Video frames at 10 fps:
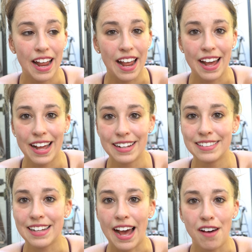
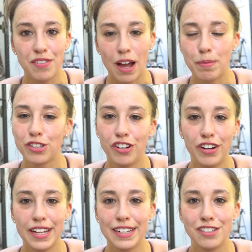and have the
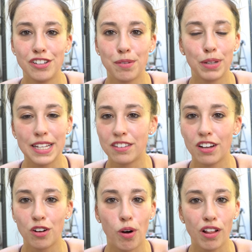opportunity to complete
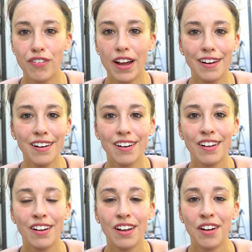the qualifier
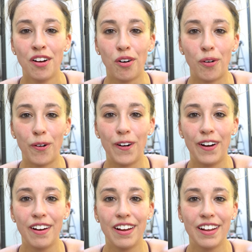
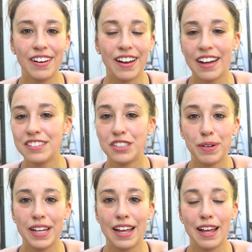or not do
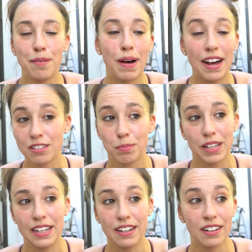it and
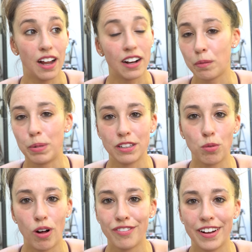possibly not complete the
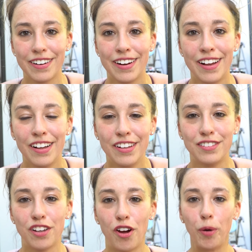qualifier.
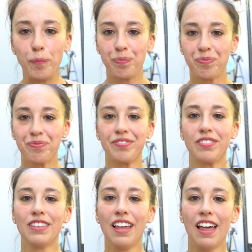So
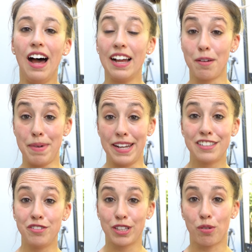I committed
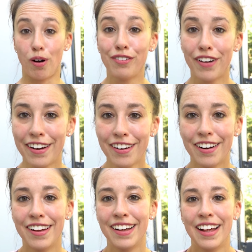to doing the qualifier
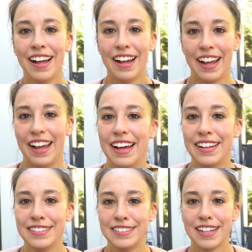
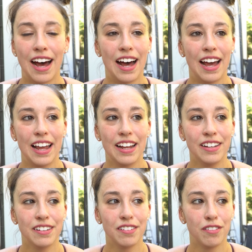and
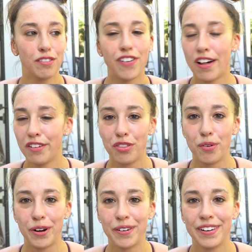I followed
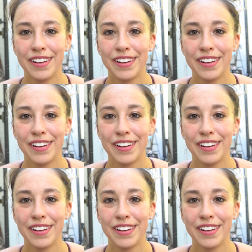through.